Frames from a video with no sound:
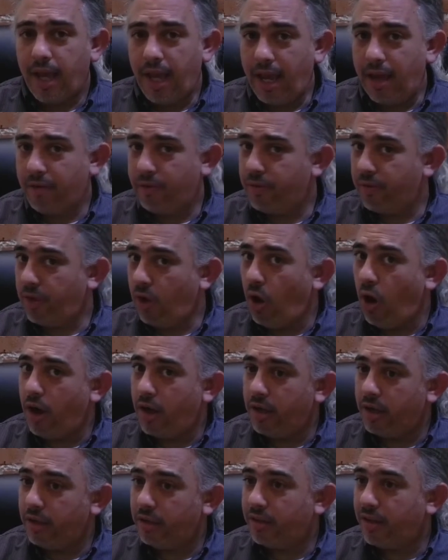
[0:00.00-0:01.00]
And for the
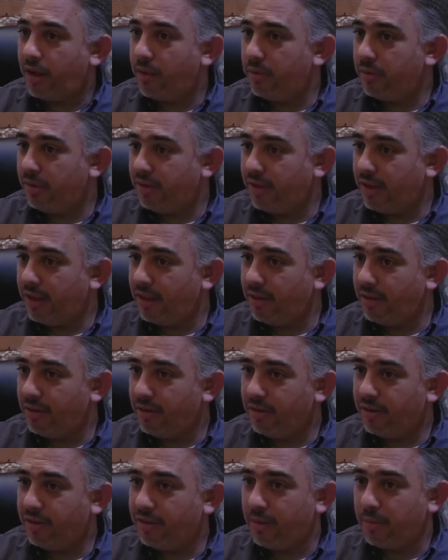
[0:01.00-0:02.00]
audience, I would say
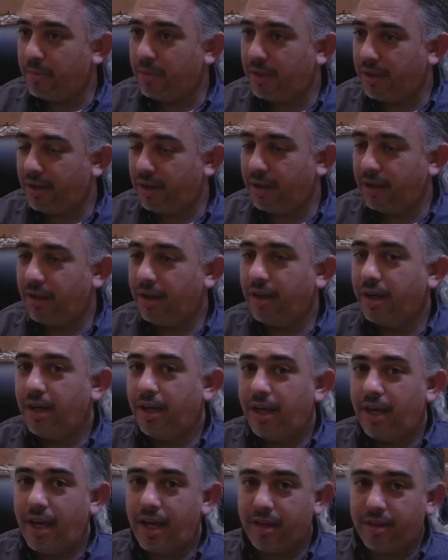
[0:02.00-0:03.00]
there's something
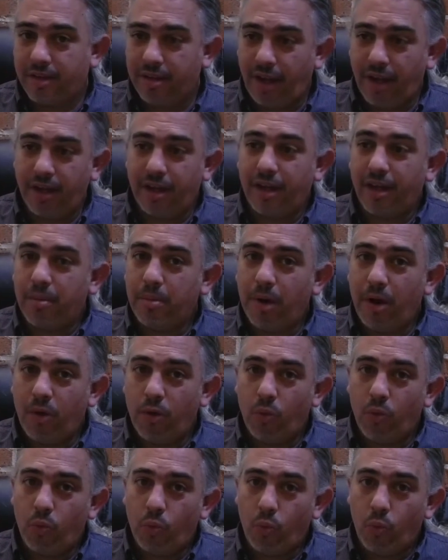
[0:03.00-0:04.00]
exciting
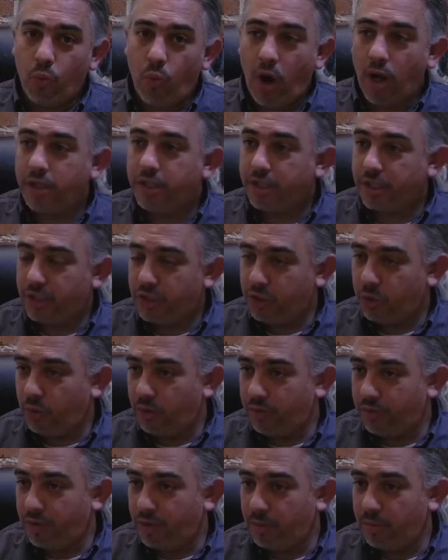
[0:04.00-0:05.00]
about watching
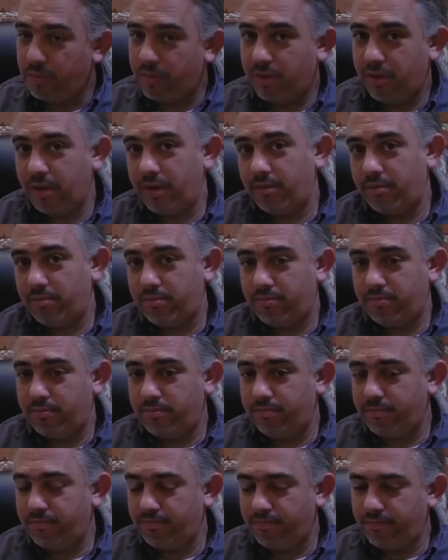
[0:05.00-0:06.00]
short films. It
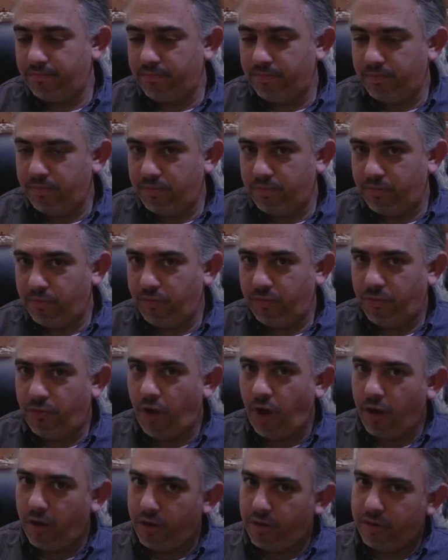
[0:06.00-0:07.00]

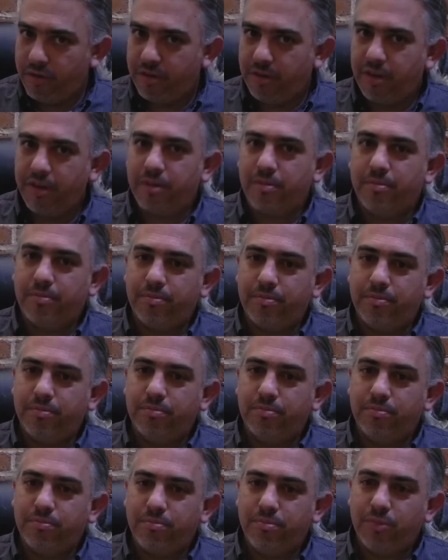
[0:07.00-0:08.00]
follows
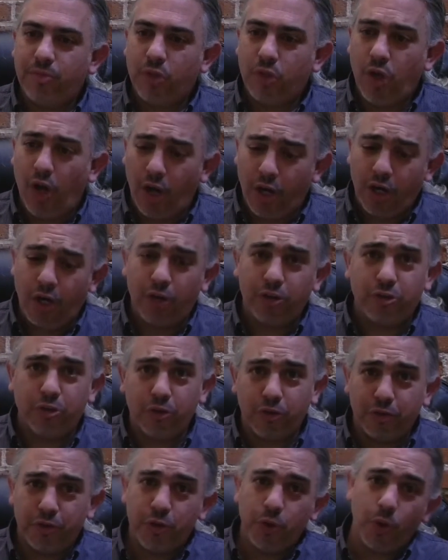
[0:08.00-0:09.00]
a culture
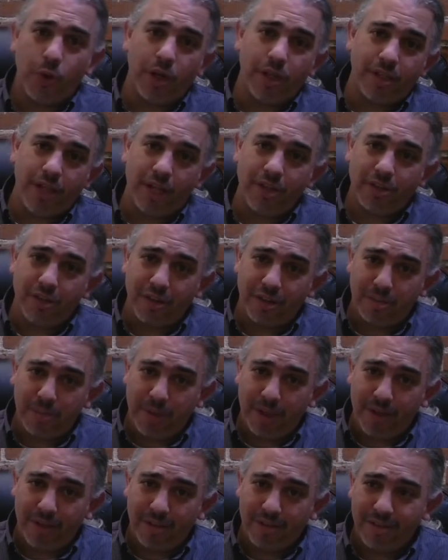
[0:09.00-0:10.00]
of short attention
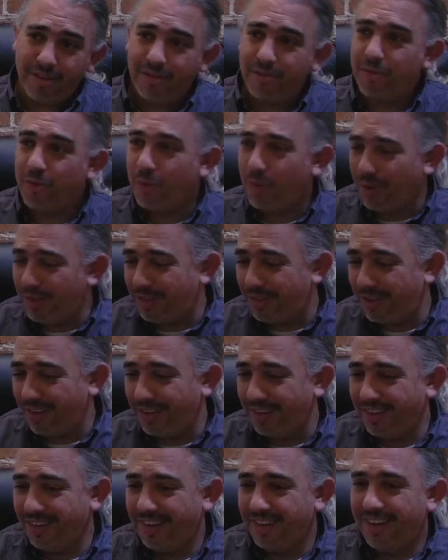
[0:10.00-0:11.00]
spans, for one
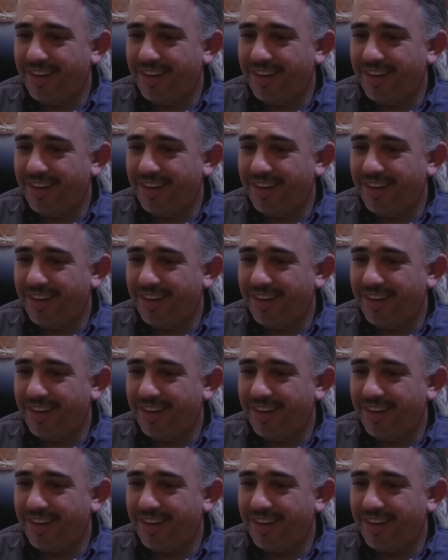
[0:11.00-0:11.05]
thing,